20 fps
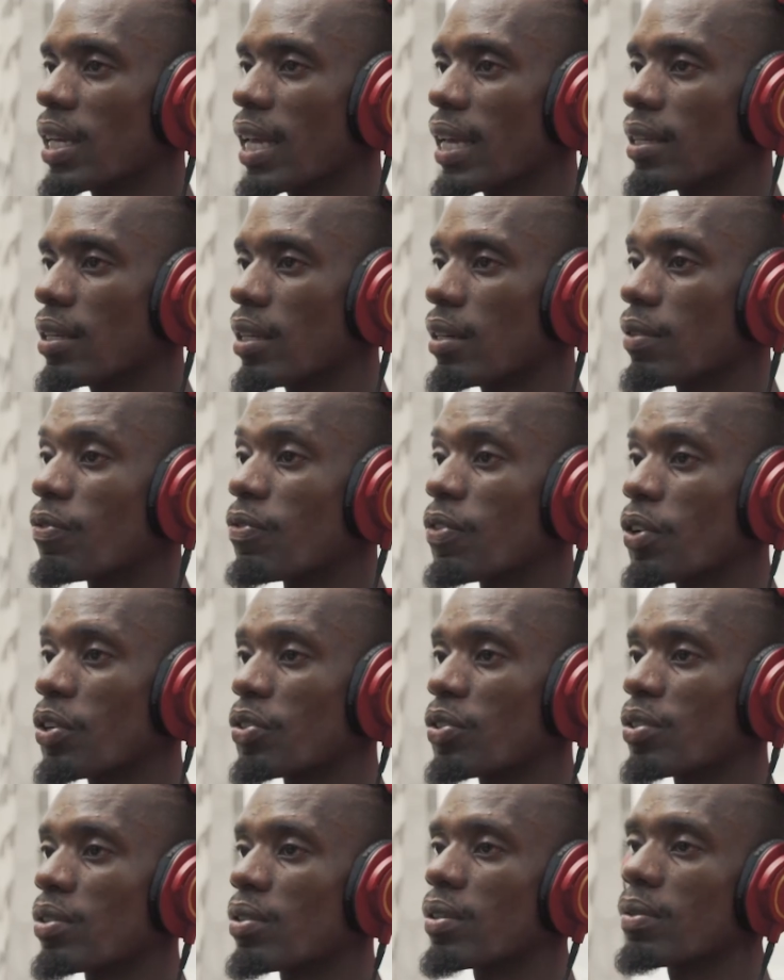I did
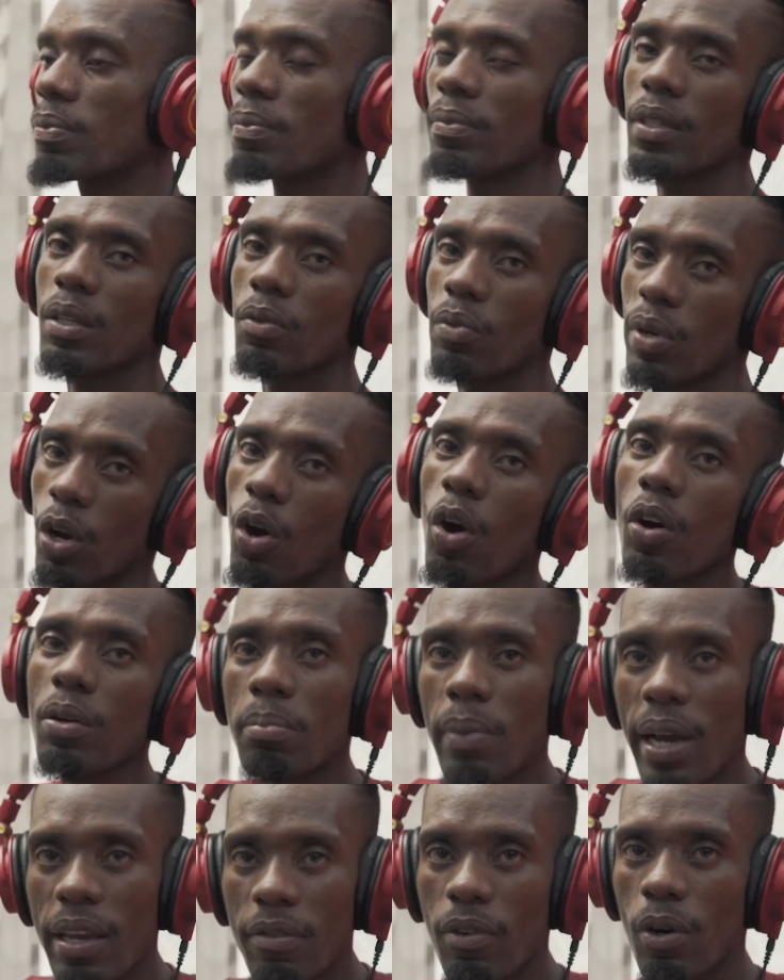first.
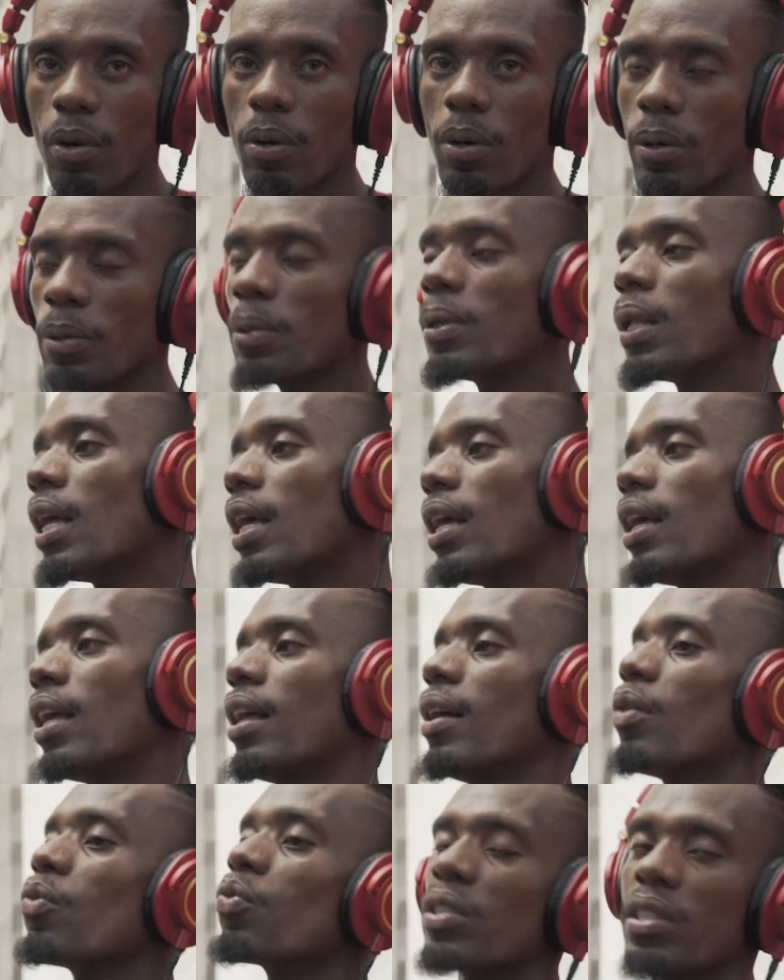Record my vocal
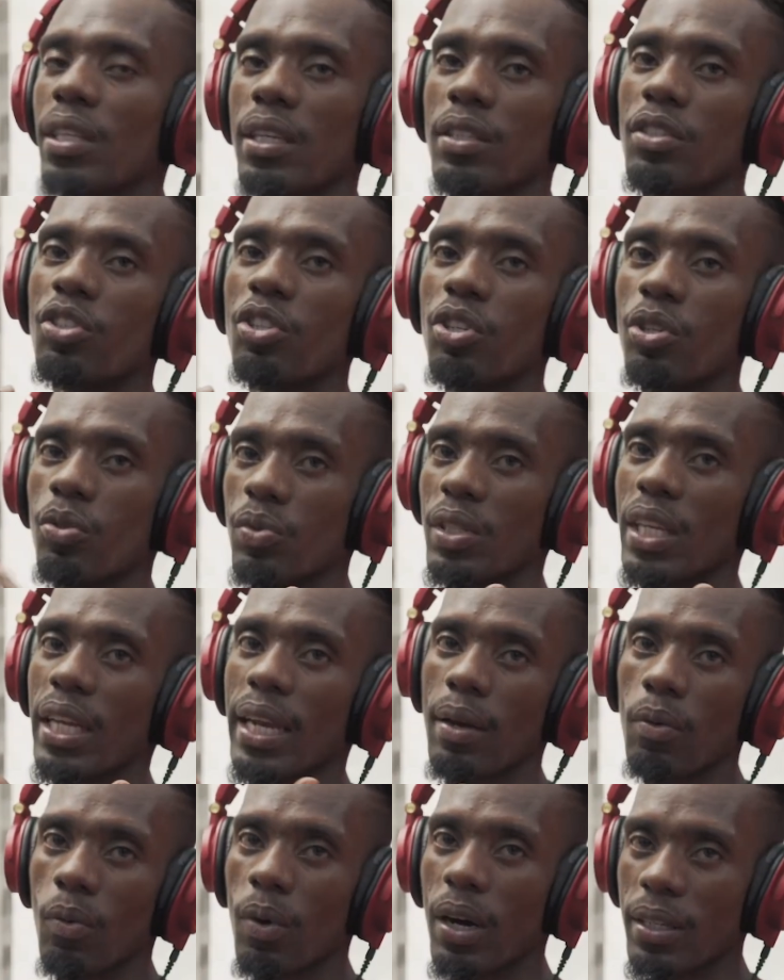with the tune that
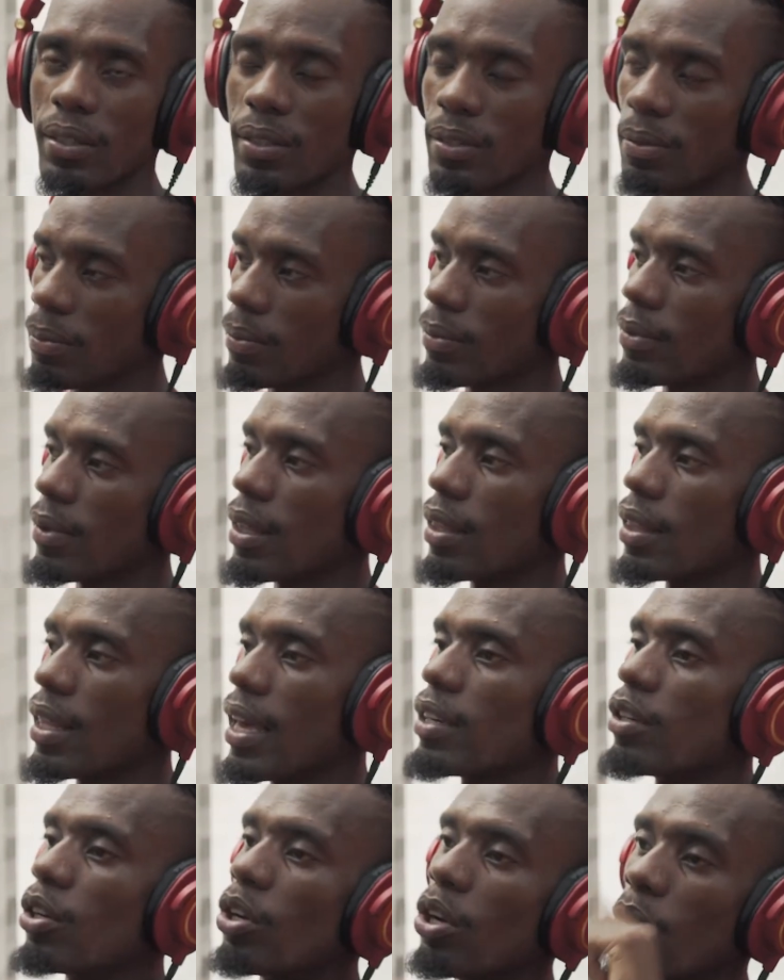I want,
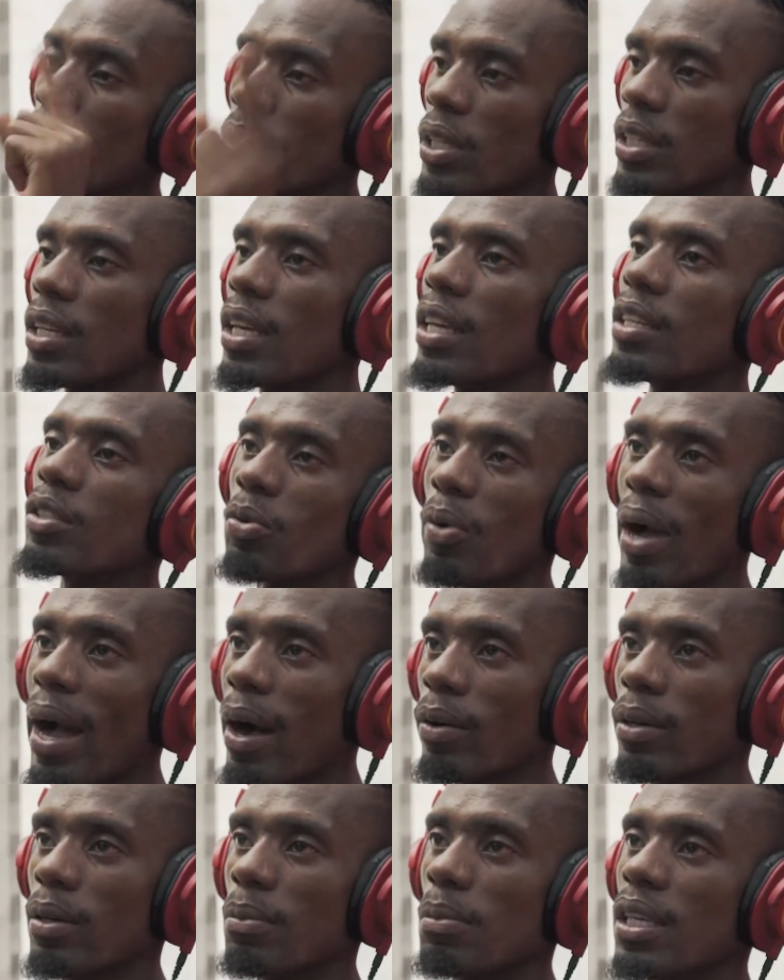then load it into
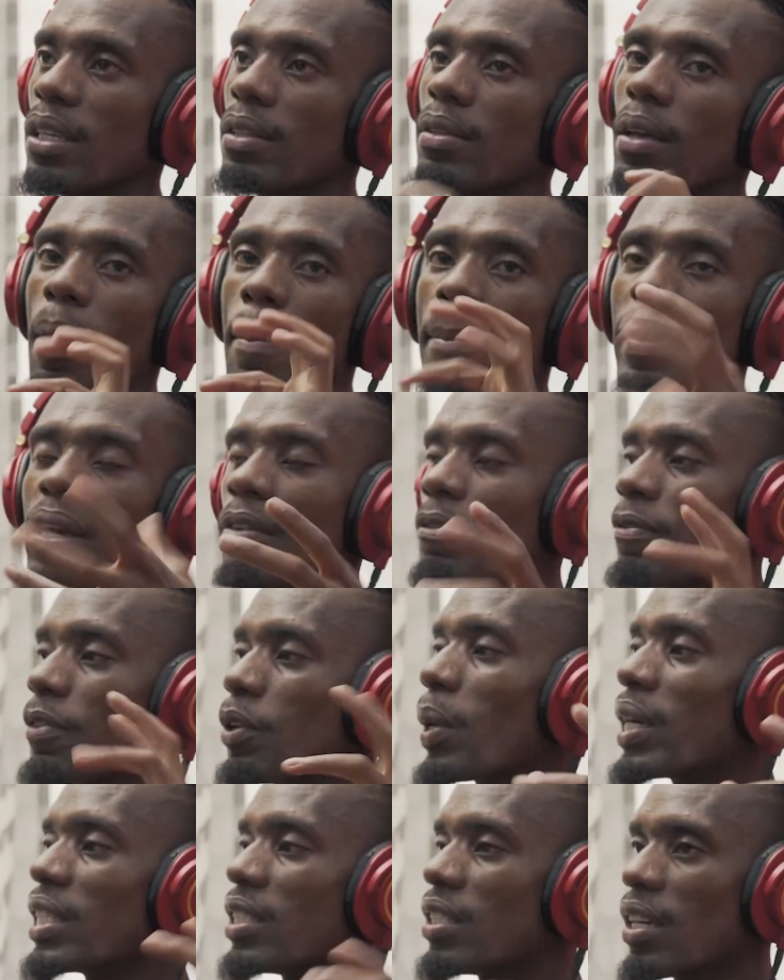Alchemy, make a
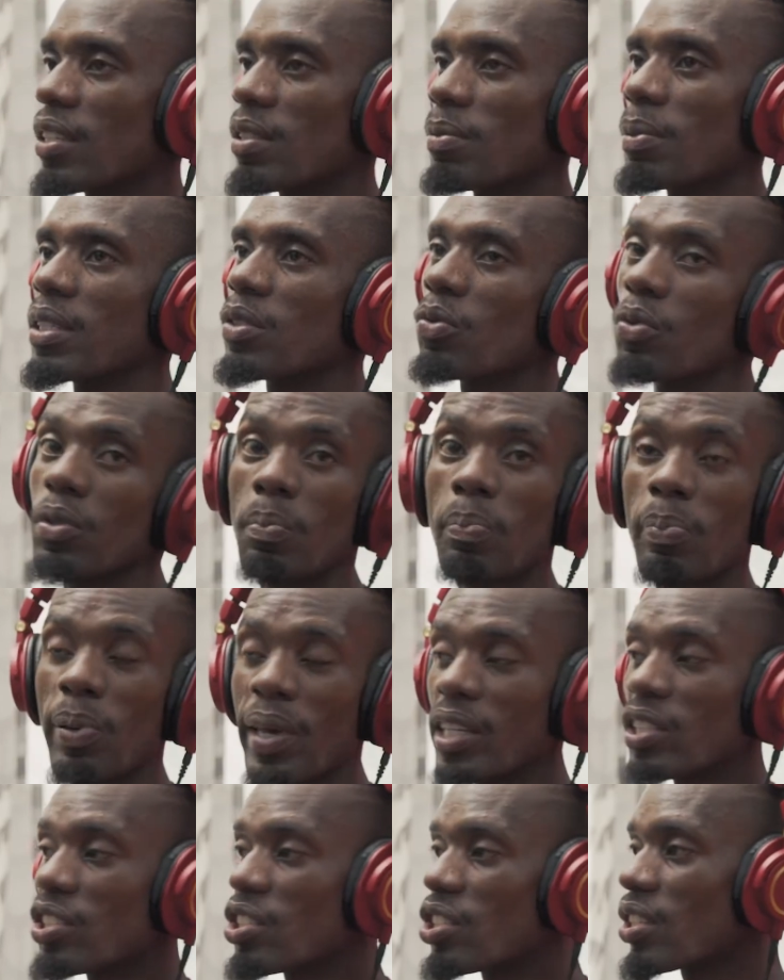few adjustments with
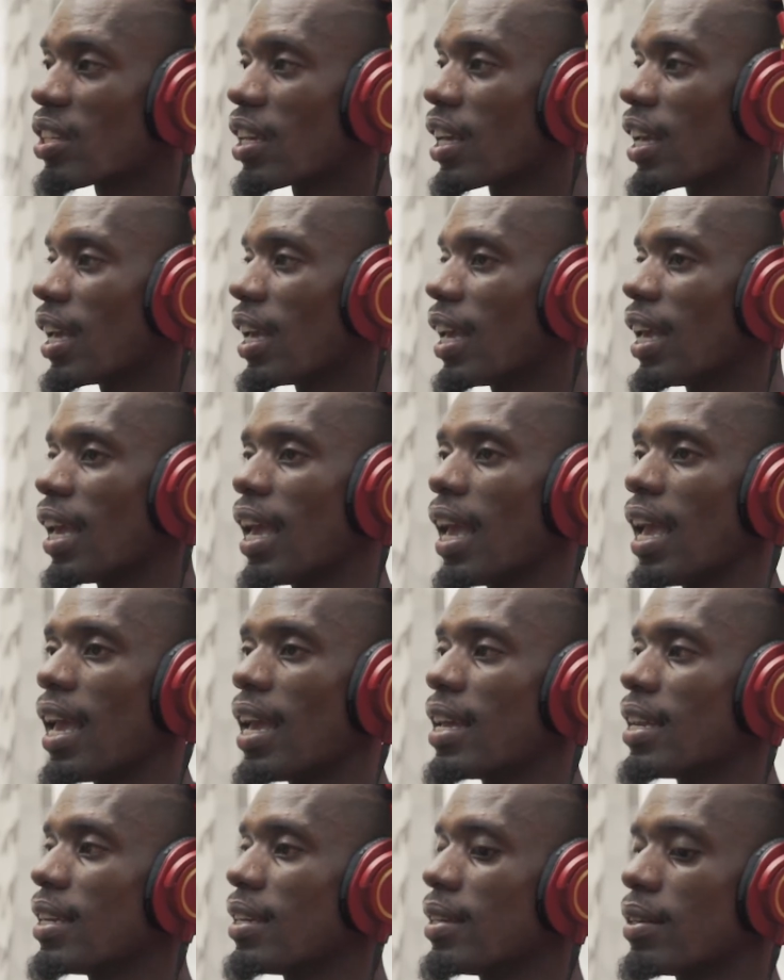pitch,
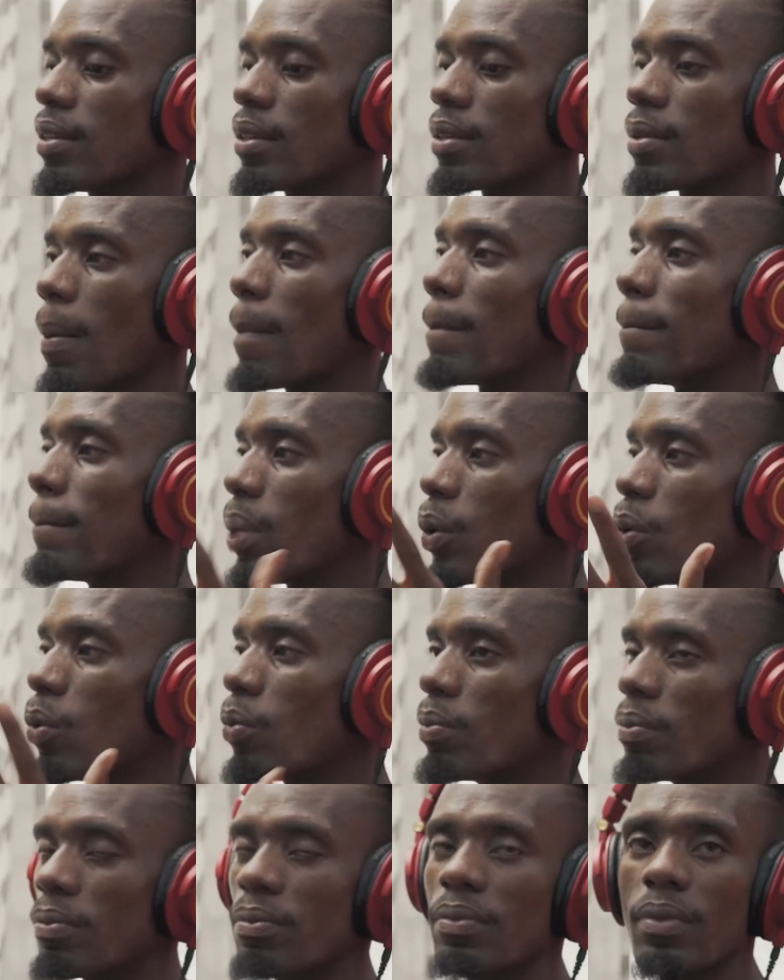and
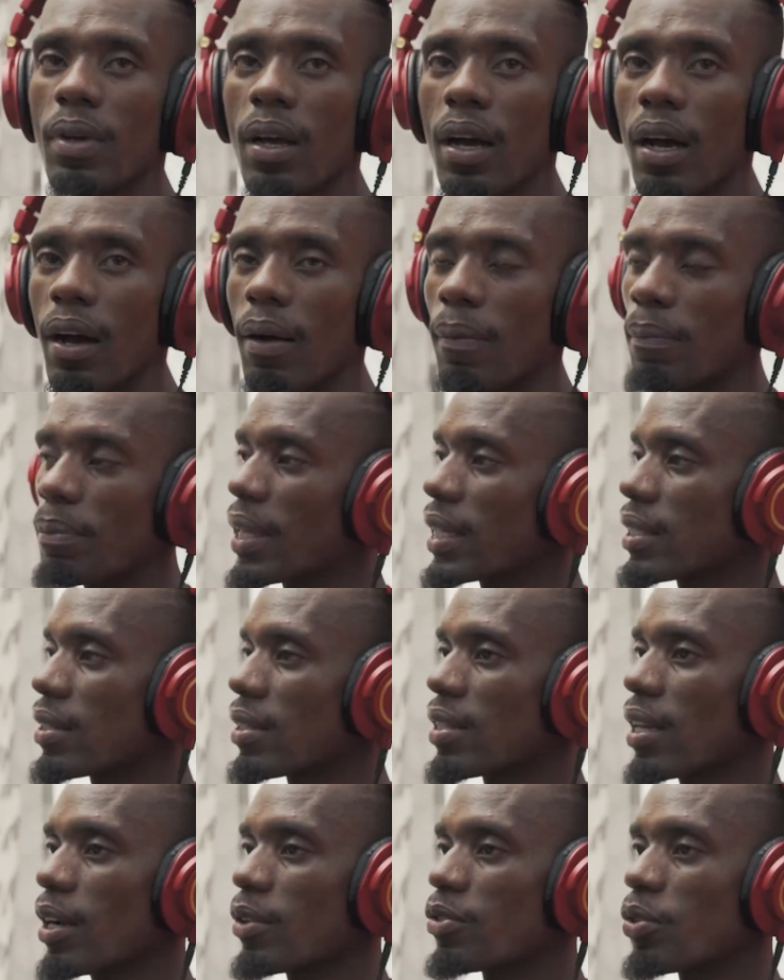boom, that's
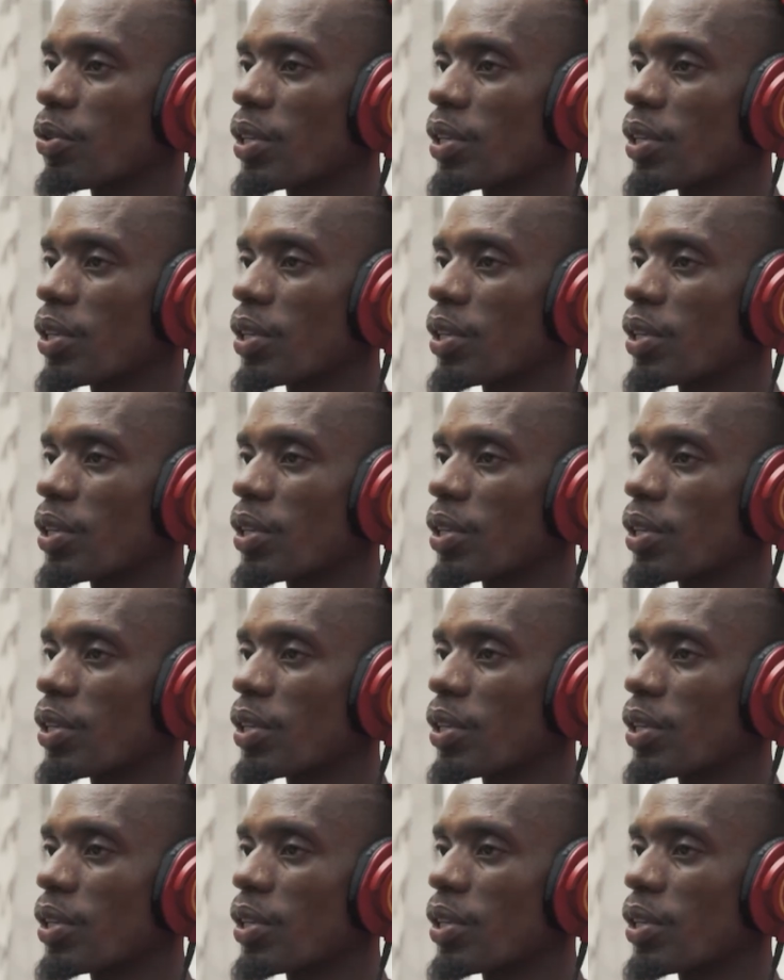the sound.